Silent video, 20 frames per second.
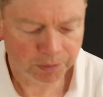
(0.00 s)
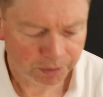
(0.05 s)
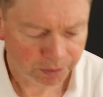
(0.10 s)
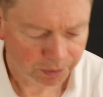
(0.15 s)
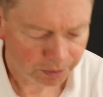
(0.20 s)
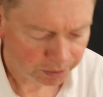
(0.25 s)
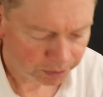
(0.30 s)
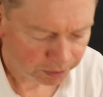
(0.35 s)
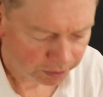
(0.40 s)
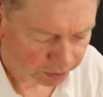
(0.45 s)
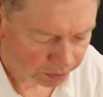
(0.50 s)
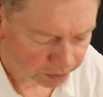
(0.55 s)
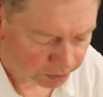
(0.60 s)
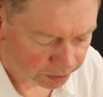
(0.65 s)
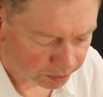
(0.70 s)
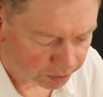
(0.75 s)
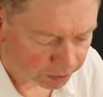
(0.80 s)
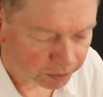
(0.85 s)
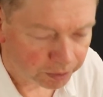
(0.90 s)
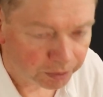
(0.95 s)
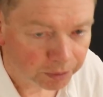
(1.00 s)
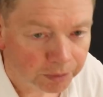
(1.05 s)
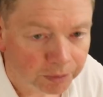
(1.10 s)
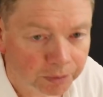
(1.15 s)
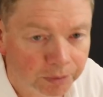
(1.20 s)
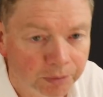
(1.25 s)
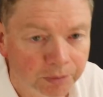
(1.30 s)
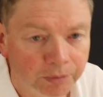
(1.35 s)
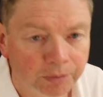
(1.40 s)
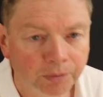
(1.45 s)

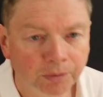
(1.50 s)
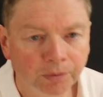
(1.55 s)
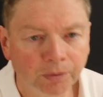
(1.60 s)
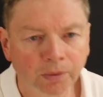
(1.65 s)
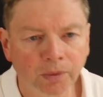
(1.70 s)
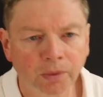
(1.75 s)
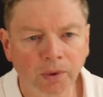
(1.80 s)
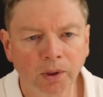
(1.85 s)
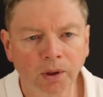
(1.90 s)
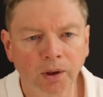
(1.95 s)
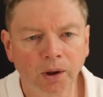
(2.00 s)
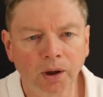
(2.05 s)
(no one is talking)